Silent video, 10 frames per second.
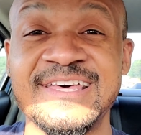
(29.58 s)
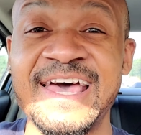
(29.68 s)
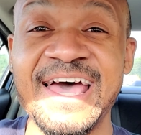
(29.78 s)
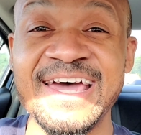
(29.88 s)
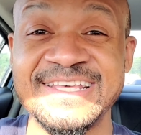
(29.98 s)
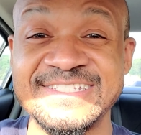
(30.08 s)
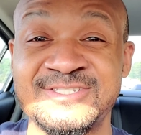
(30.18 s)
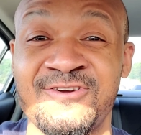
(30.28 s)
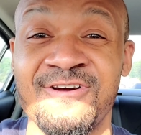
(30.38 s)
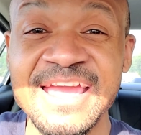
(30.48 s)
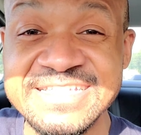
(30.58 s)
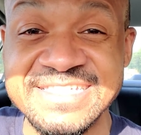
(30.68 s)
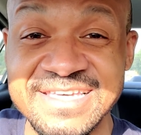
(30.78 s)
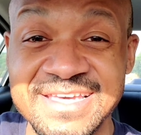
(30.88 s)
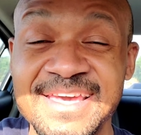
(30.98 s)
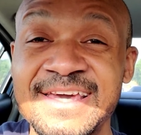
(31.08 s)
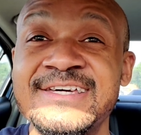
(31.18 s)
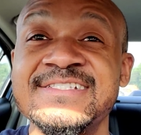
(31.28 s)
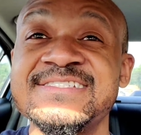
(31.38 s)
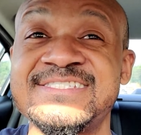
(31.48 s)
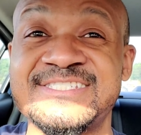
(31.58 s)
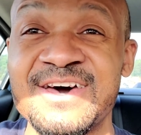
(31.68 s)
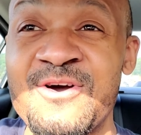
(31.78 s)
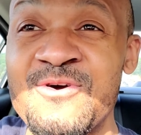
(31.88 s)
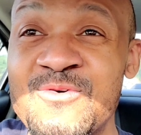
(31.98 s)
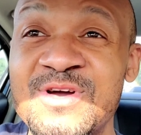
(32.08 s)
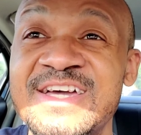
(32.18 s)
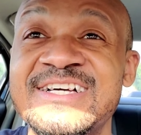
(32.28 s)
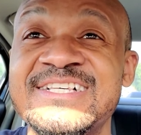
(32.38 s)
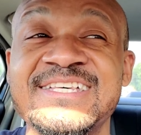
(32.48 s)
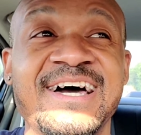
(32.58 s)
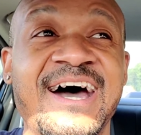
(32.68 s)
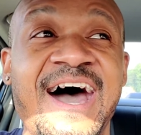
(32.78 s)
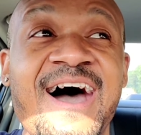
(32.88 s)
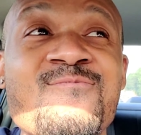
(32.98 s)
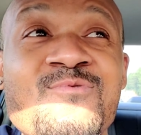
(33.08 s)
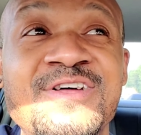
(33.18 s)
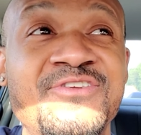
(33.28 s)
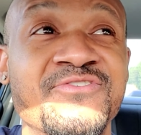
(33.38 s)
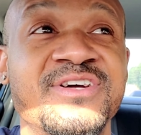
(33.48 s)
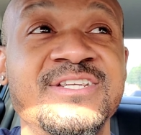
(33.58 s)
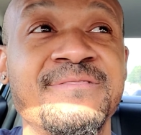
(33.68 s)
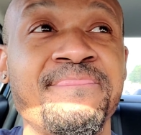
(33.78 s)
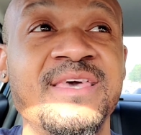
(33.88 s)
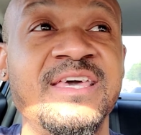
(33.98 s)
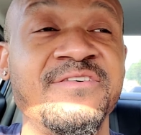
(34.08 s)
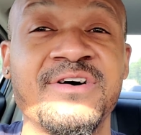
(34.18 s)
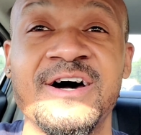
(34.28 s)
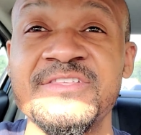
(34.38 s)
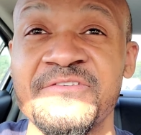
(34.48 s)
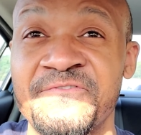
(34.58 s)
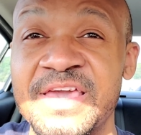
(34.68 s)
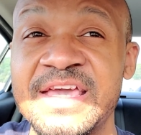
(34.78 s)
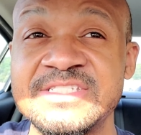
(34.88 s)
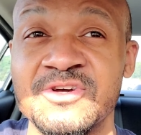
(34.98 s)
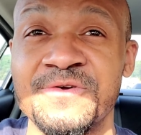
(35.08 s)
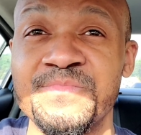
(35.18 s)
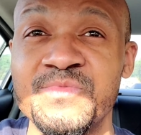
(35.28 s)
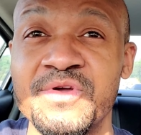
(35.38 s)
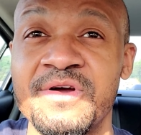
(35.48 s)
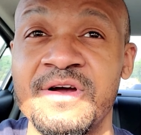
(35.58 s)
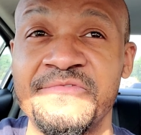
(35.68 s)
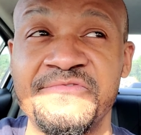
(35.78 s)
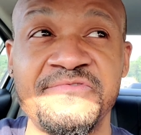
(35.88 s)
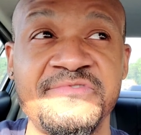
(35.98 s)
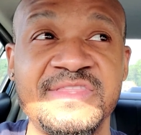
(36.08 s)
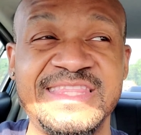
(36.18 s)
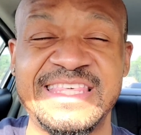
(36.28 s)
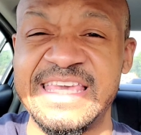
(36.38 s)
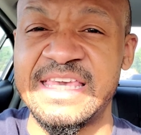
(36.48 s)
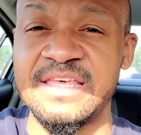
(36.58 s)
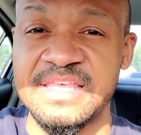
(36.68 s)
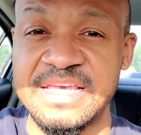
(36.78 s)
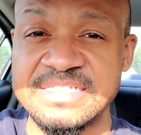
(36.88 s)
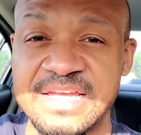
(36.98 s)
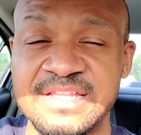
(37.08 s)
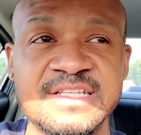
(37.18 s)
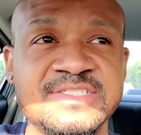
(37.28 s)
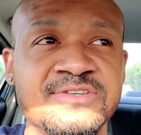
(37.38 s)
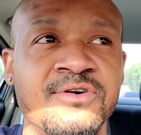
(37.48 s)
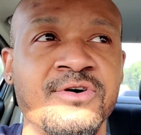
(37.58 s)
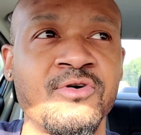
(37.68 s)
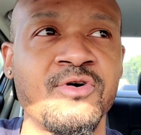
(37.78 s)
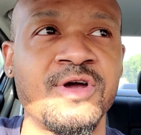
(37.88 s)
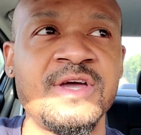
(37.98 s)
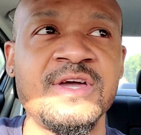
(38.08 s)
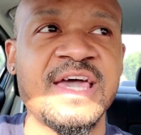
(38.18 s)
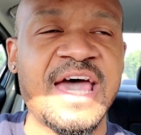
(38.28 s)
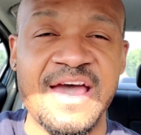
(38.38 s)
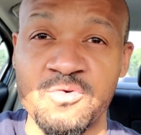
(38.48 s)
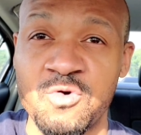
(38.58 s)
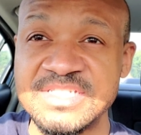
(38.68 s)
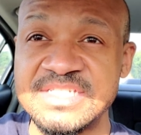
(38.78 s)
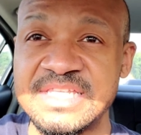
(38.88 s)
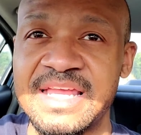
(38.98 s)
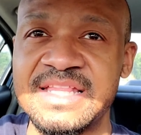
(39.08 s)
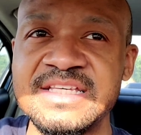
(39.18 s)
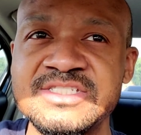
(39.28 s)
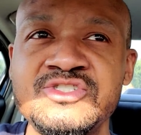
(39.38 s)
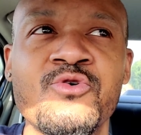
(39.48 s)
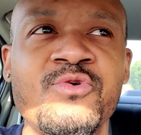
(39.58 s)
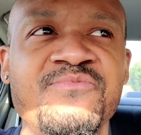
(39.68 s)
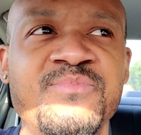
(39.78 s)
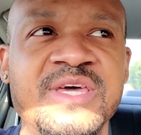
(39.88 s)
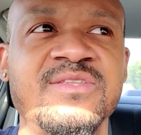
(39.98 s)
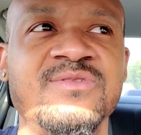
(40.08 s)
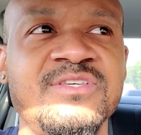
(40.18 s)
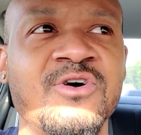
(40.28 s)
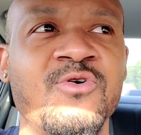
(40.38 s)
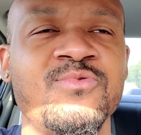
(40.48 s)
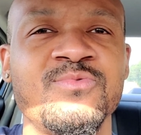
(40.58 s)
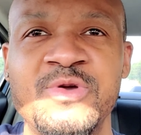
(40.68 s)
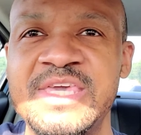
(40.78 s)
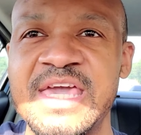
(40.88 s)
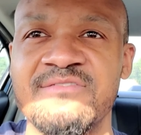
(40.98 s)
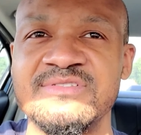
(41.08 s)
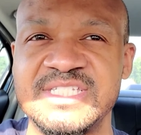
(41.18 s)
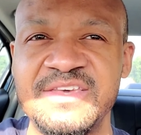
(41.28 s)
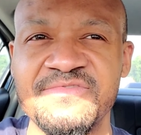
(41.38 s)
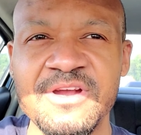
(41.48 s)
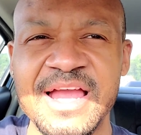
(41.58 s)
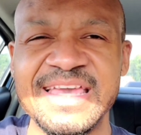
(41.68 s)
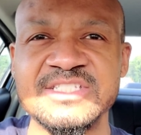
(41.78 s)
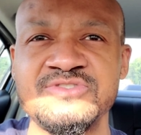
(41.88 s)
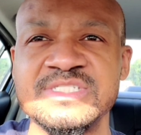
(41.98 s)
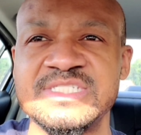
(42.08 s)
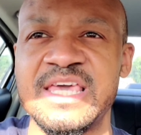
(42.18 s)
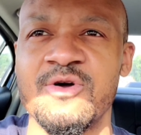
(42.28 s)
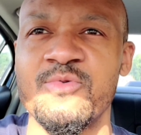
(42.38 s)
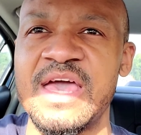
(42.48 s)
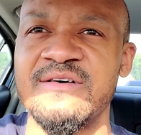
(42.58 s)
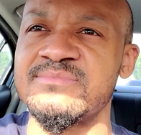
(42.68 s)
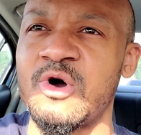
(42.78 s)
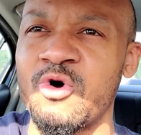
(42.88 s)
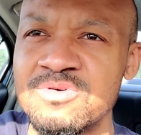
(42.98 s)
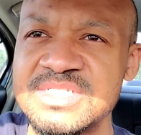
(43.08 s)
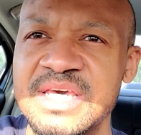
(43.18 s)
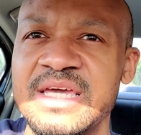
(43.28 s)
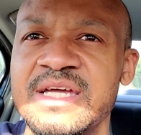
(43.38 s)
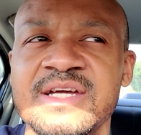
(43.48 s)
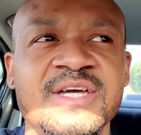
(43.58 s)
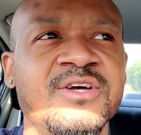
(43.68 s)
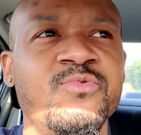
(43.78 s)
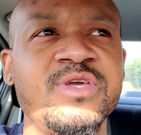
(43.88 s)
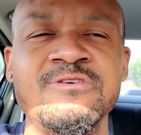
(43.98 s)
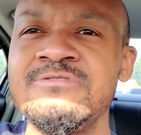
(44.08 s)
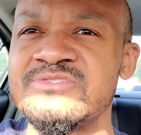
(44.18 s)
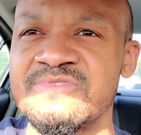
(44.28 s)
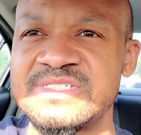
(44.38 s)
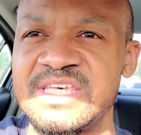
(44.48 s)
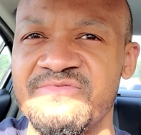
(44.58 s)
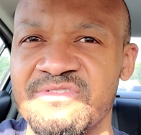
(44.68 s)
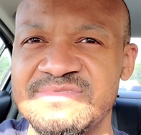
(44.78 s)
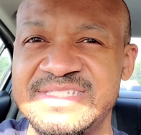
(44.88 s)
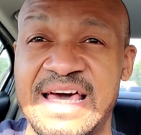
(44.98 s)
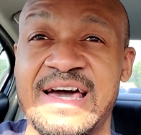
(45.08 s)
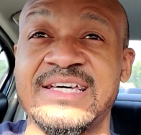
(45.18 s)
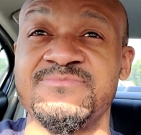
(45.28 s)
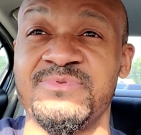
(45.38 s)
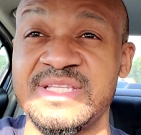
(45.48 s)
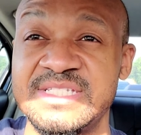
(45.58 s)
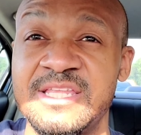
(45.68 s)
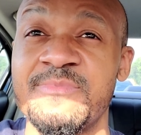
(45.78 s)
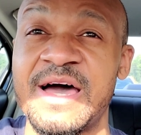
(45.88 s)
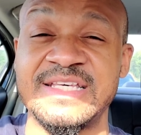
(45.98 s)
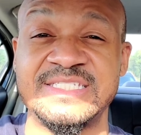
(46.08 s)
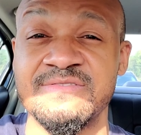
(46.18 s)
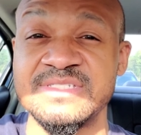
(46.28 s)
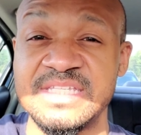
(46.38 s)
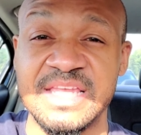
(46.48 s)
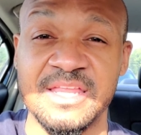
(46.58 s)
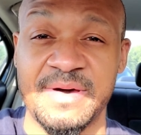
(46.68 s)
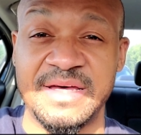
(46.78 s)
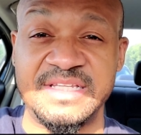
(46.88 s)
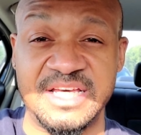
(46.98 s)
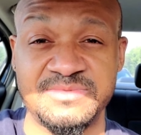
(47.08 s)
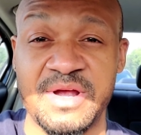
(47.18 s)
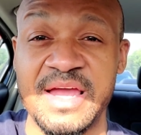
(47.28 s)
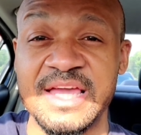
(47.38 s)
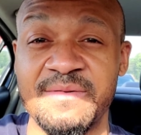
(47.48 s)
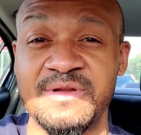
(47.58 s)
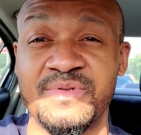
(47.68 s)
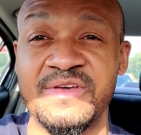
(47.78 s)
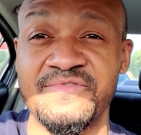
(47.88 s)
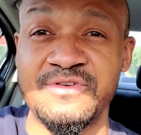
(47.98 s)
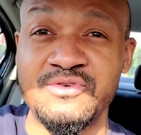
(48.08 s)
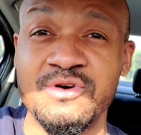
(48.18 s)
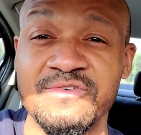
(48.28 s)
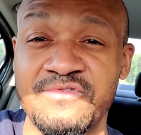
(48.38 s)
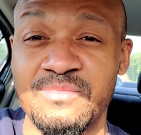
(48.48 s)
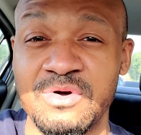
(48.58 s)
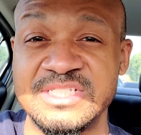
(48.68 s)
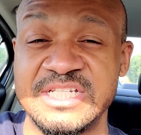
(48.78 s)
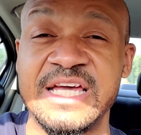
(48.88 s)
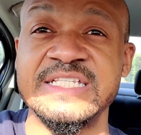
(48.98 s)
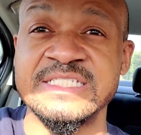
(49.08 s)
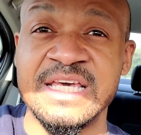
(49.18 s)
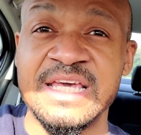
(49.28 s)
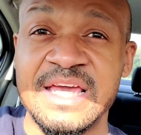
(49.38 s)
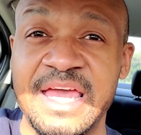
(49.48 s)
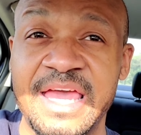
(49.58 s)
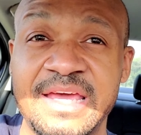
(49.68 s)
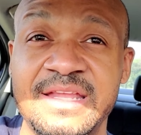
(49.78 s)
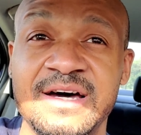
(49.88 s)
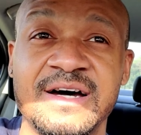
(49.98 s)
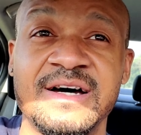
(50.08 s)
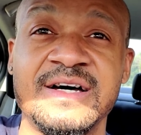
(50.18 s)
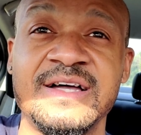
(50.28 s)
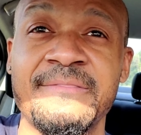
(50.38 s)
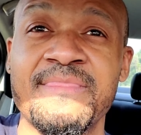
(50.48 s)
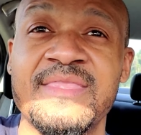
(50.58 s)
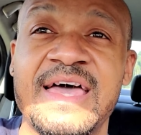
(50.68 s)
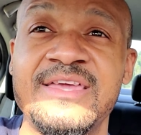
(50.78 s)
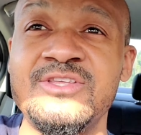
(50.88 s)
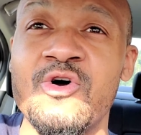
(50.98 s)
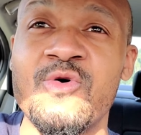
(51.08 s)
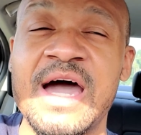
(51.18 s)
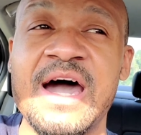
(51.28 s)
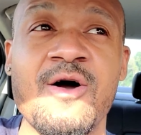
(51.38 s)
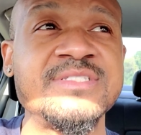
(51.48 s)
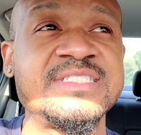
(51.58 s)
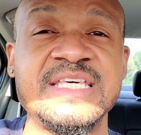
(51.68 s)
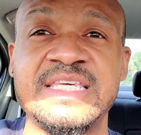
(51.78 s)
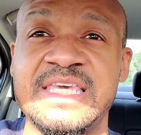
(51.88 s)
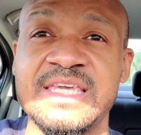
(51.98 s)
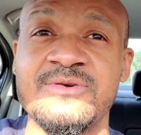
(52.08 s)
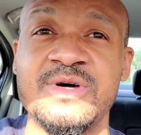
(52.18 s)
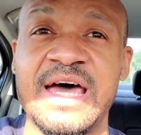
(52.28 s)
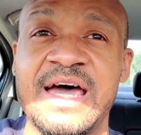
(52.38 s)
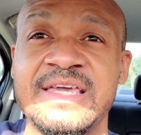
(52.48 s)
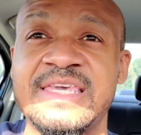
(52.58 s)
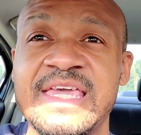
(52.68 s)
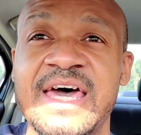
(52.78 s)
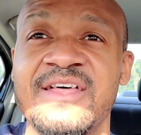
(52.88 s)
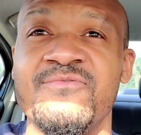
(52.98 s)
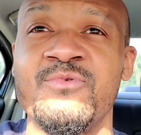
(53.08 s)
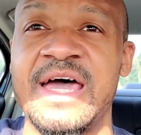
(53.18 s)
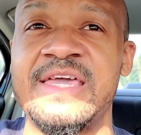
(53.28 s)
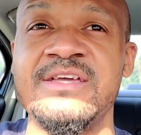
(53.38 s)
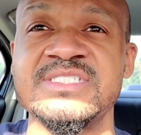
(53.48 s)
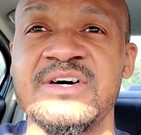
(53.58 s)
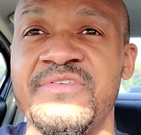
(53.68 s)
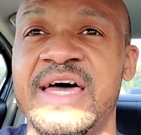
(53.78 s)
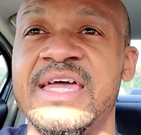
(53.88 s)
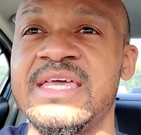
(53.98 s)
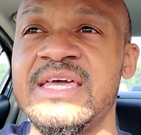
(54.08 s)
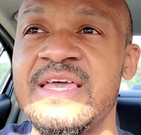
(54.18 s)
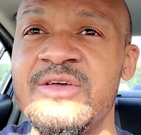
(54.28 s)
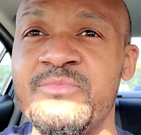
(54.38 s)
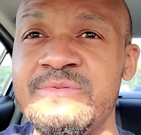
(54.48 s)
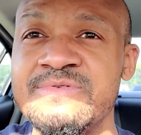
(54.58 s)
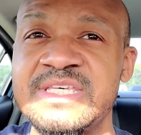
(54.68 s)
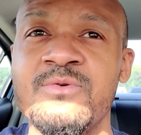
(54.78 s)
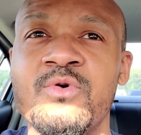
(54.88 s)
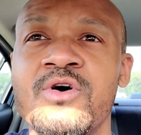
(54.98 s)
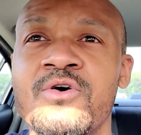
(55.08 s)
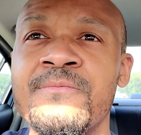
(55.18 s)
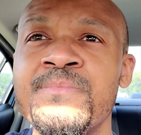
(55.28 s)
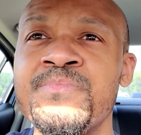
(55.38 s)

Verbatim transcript: that is crazy. So I'm wondering if other fans are are thinking things like this or, or have questions like this. You know, we've been, you know, weak at receiver, I guess you could say, or we have some holes there. We could use a receiver of size, but is anybody seriously thinking about Dez Bryant coming to play for the New York football Giants? And, uh, you know, I always get a kick when I kick out of when I hear stuff like people say, well,